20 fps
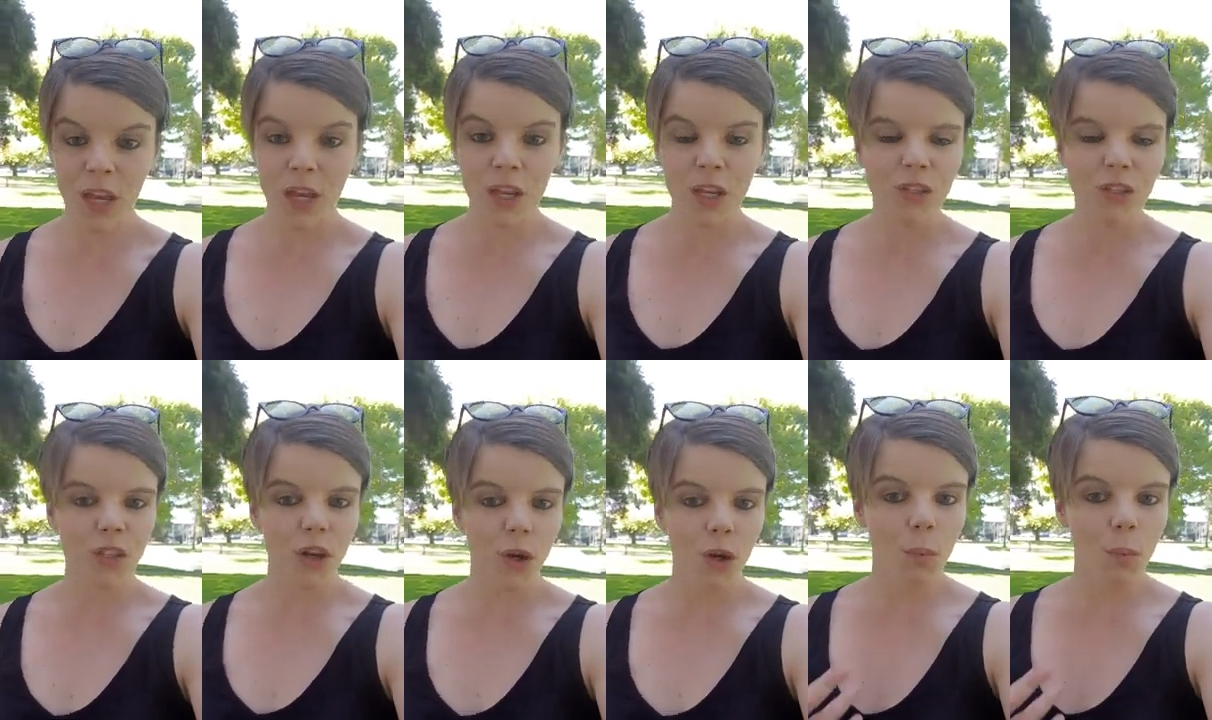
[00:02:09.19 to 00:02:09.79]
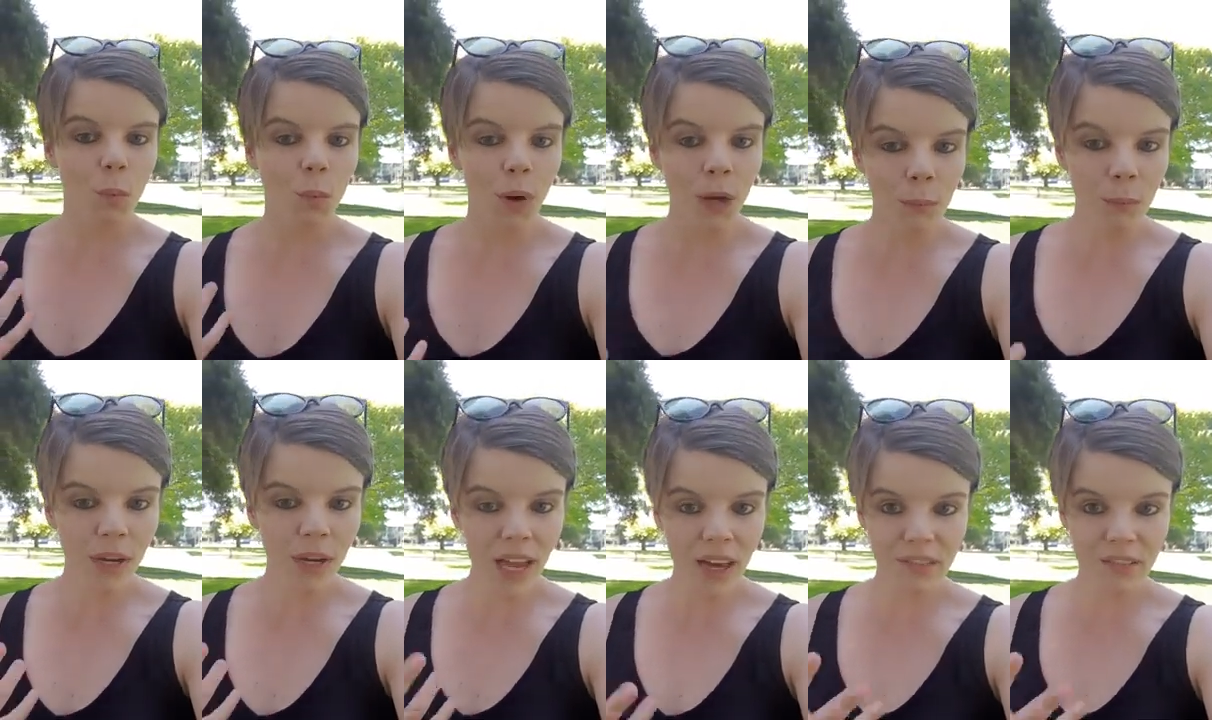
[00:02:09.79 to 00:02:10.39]
So when
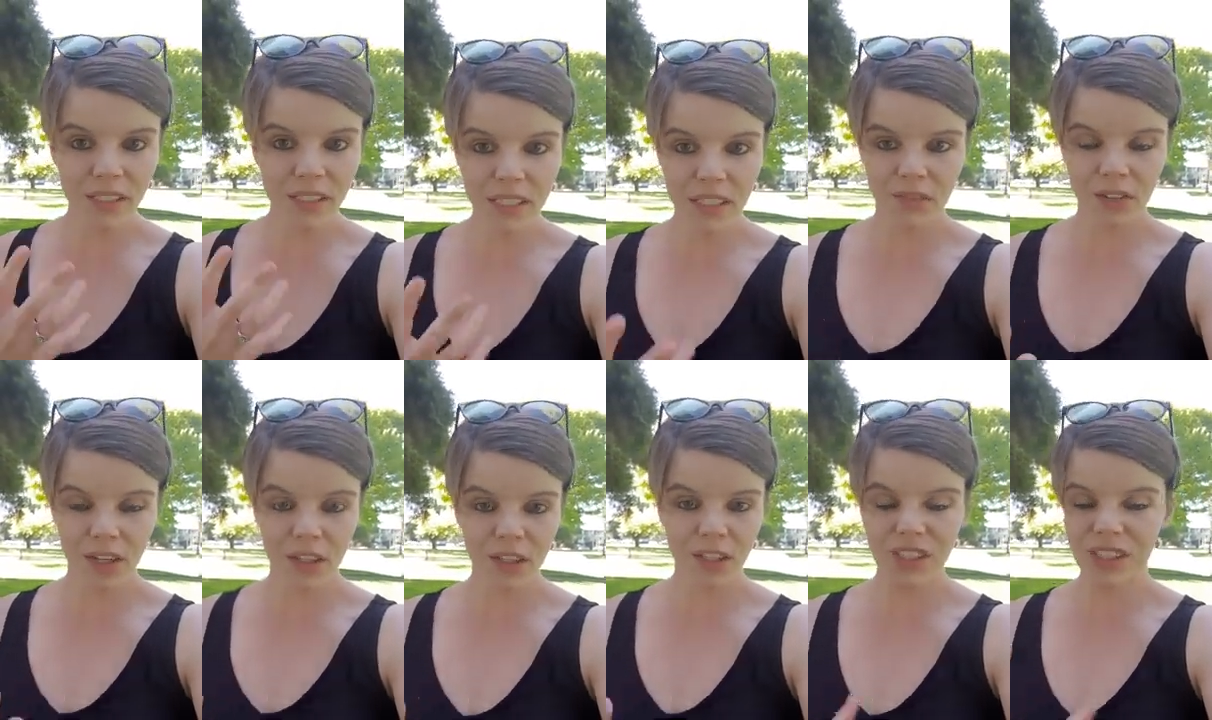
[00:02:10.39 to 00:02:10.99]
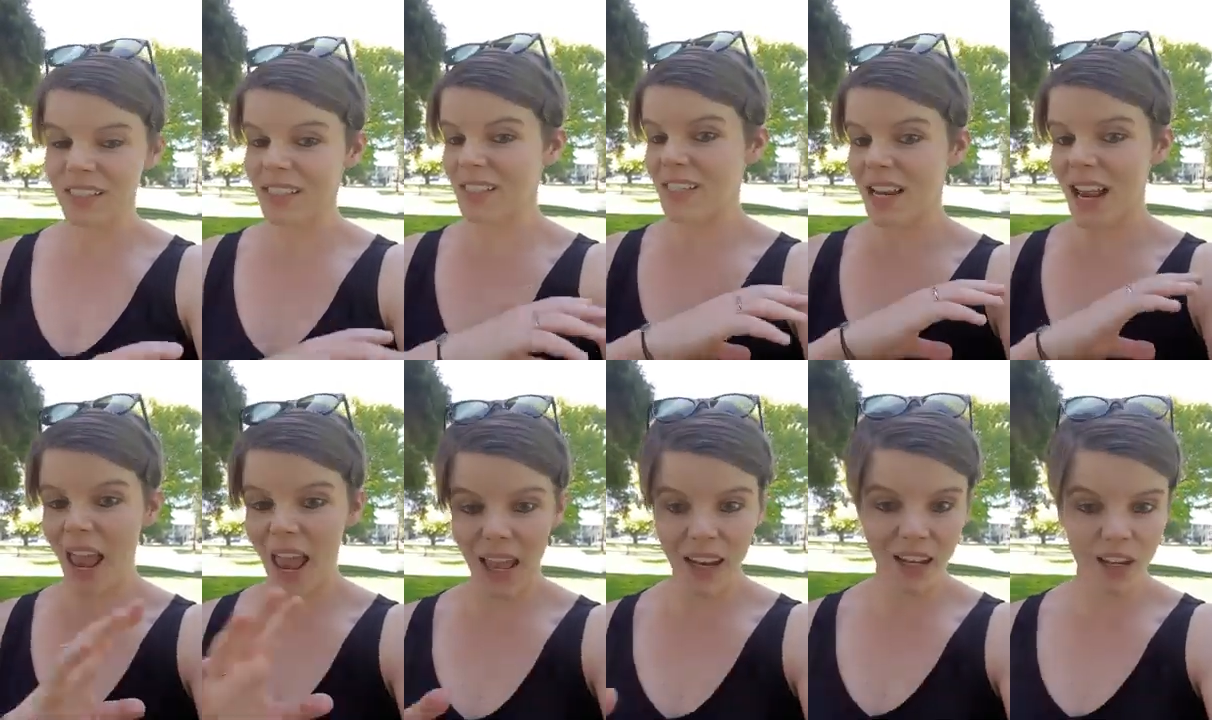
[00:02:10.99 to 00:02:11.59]
we have dysfunctions in
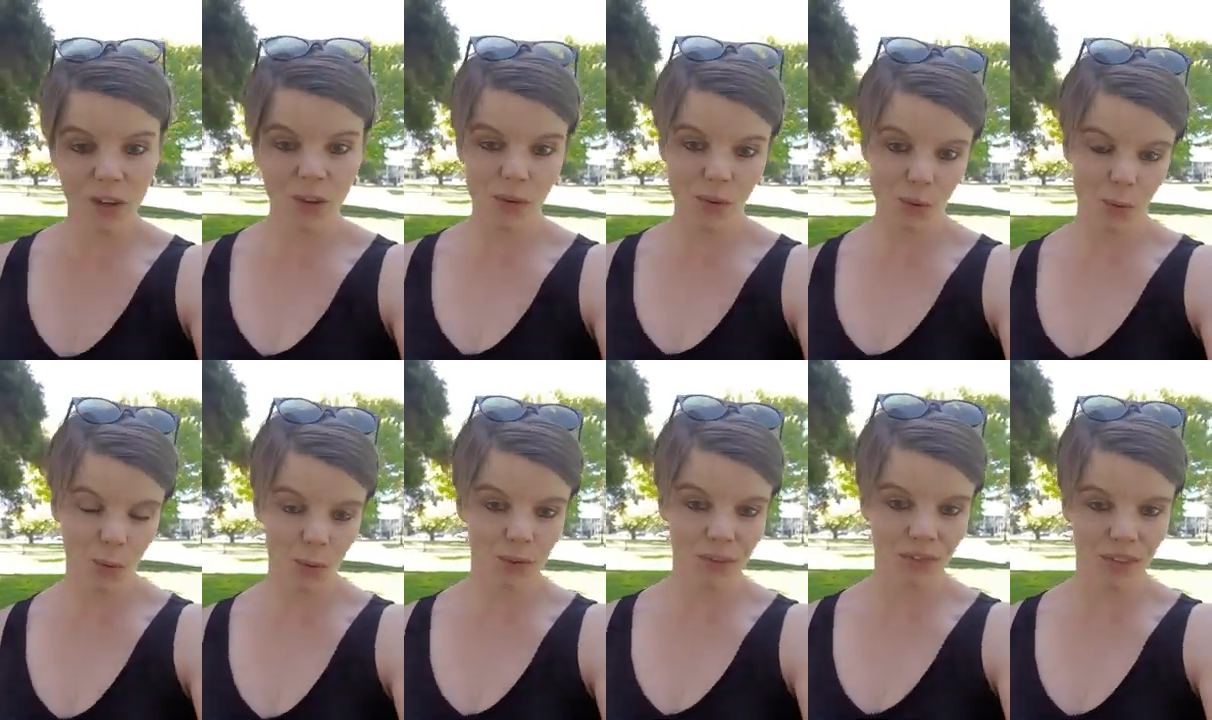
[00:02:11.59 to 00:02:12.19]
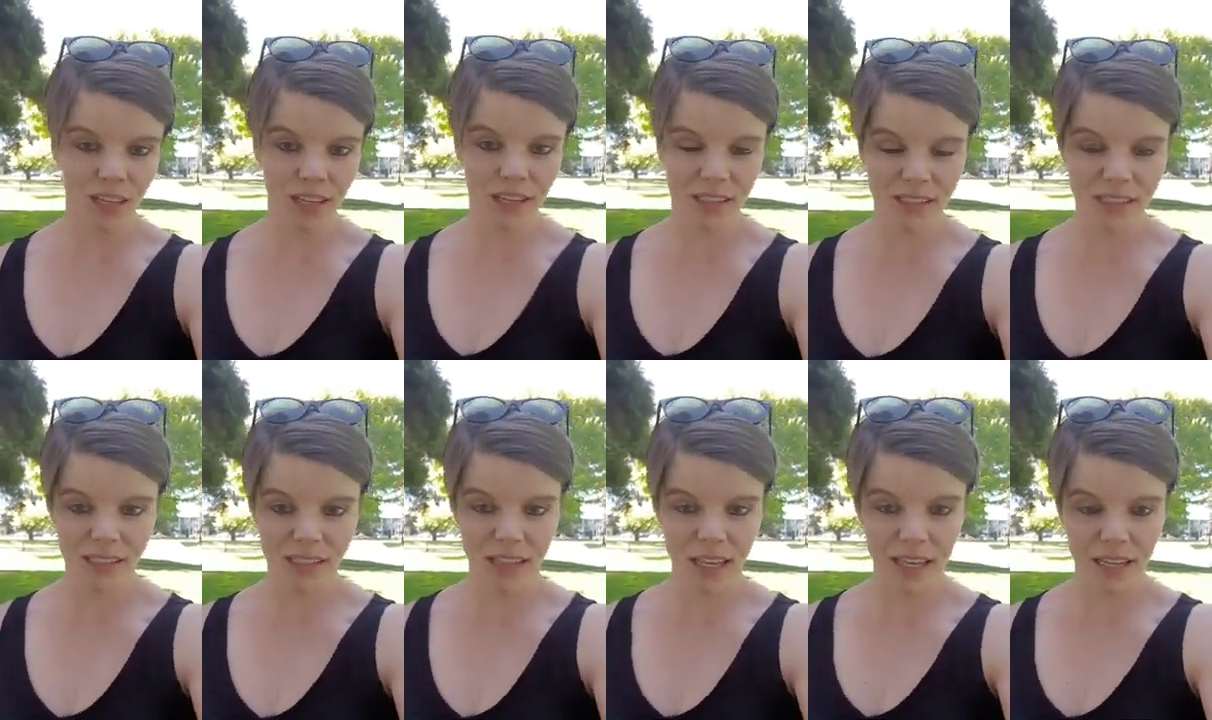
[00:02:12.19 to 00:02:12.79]
any or all of
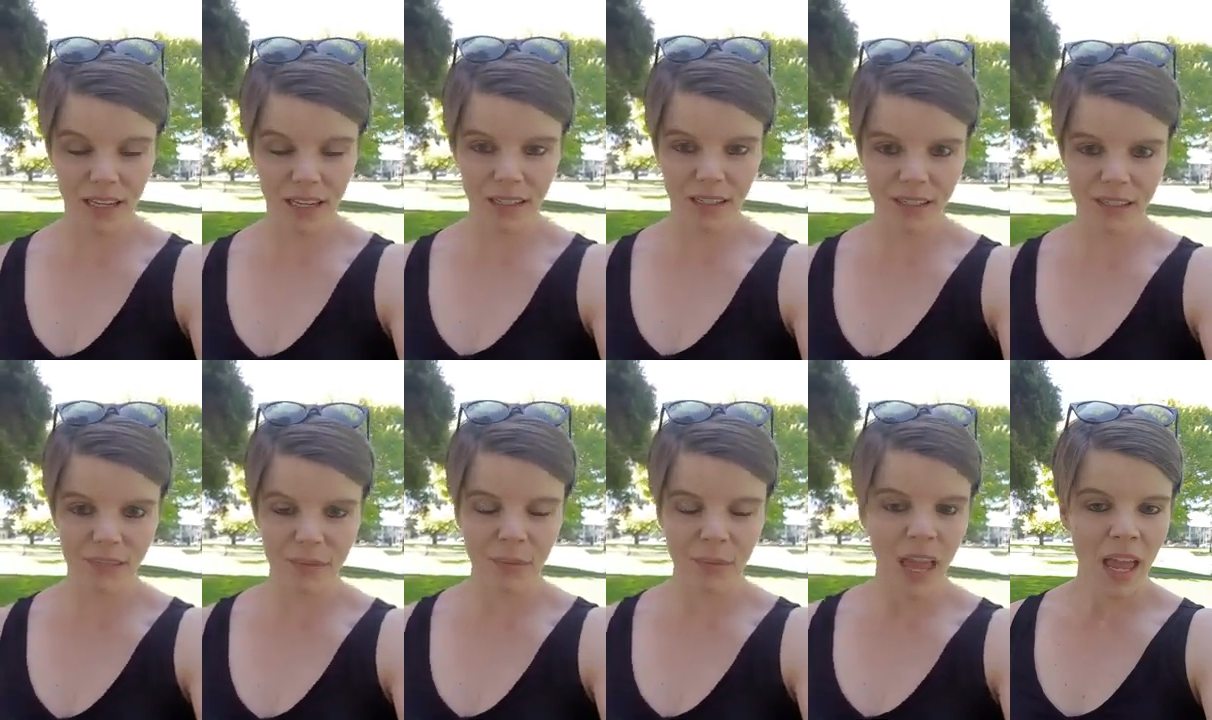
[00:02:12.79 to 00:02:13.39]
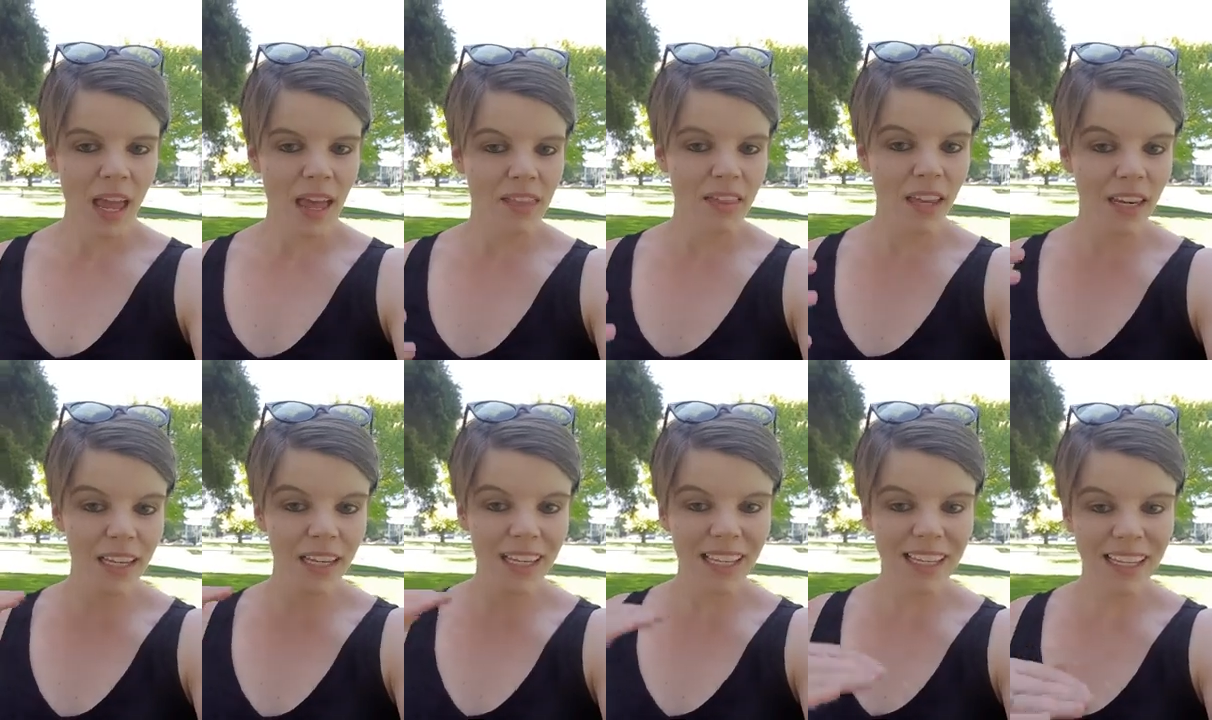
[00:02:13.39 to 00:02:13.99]
these things, then
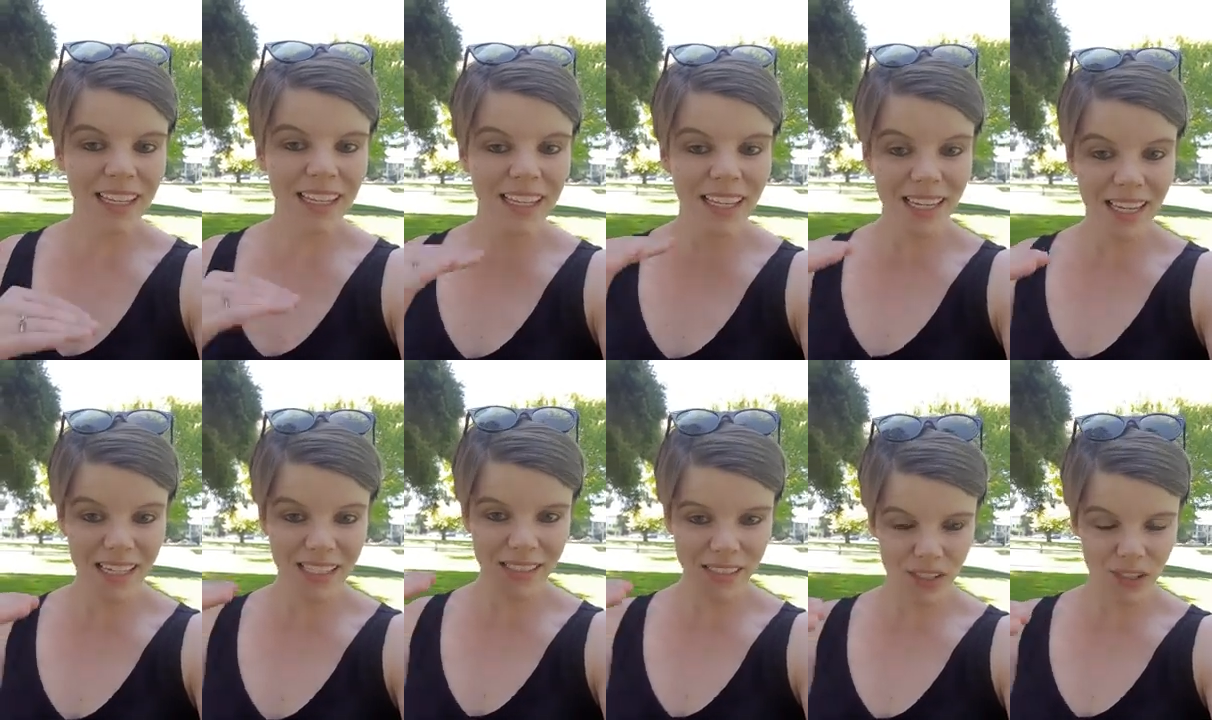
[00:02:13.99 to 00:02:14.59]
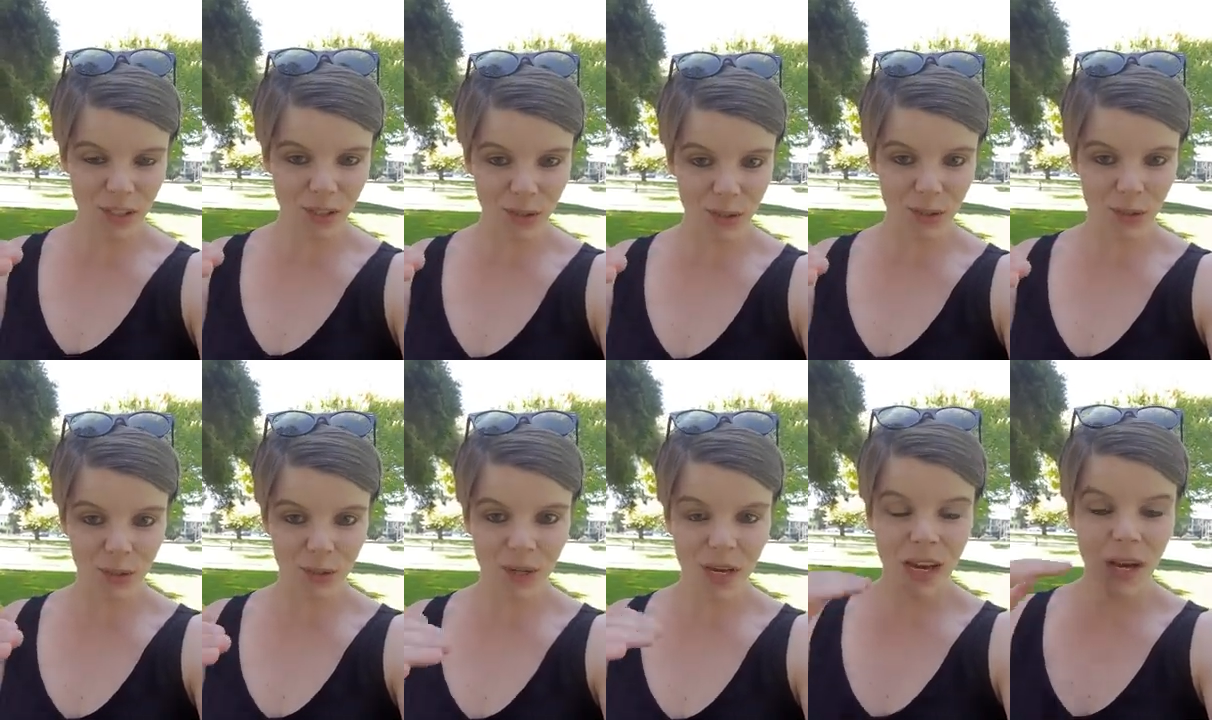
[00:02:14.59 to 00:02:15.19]
it can lead to